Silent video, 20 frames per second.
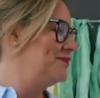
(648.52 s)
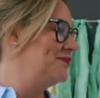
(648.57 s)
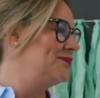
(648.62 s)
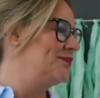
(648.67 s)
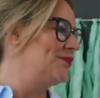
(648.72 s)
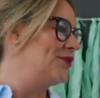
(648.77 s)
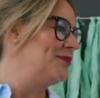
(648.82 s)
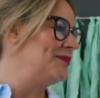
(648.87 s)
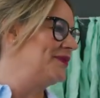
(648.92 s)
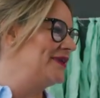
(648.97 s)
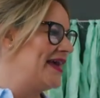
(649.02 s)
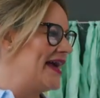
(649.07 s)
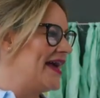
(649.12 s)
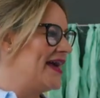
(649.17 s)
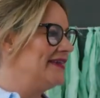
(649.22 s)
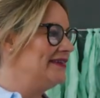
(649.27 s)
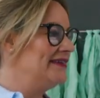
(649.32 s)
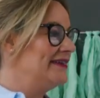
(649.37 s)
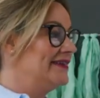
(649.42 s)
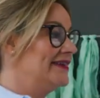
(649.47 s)
Proper
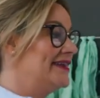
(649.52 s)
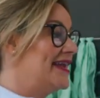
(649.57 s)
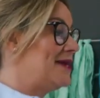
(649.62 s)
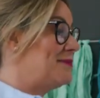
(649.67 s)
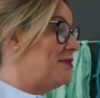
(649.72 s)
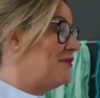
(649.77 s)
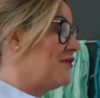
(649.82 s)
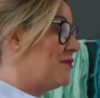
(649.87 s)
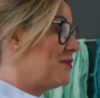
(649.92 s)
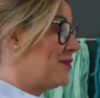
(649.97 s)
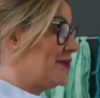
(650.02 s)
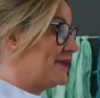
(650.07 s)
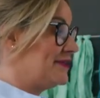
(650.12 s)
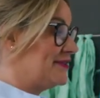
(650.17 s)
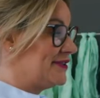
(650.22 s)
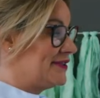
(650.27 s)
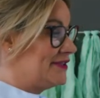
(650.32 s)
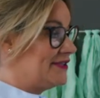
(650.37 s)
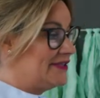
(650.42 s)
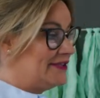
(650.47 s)
noun, name of a
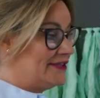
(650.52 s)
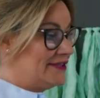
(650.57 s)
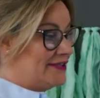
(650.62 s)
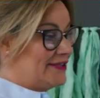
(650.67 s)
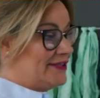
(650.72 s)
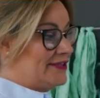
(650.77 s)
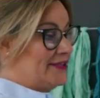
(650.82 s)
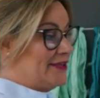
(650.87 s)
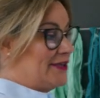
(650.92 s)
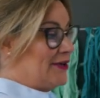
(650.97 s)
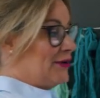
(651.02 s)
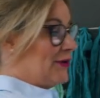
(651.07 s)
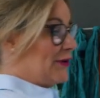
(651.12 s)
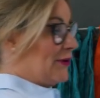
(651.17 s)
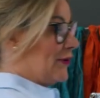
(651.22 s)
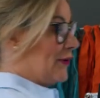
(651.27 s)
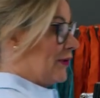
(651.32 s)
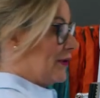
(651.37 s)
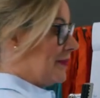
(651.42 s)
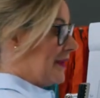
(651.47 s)
person
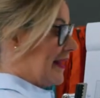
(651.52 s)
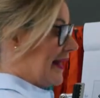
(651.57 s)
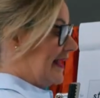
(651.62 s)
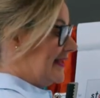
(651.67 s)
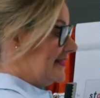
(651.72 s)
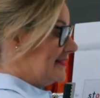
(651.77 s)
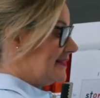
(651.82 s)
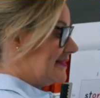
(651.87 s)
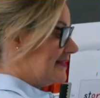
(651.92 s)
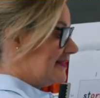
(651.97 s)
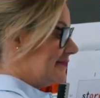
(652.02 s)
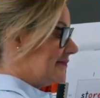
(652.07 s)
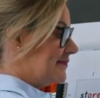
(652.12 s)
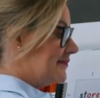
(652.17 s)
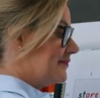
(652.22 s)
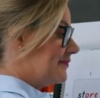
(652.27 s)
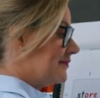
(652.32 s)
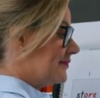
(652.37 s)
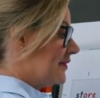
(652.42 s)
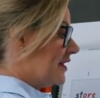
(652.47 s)
or a place
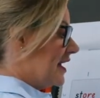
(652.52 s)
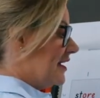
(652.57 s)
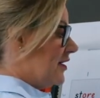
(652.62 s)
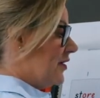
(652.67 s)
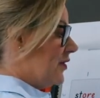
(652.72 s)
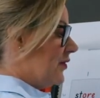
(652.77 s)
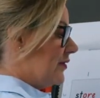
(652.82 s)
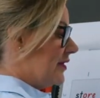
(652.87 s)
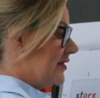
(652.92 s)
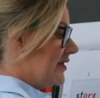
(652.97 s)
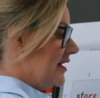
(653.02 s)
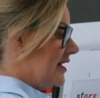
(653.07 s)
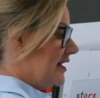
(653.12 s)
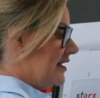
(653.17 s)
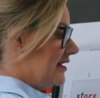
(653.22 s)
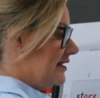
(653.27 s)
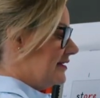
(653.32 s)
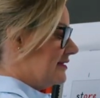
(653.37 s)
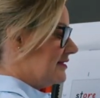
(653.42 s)
or a thing.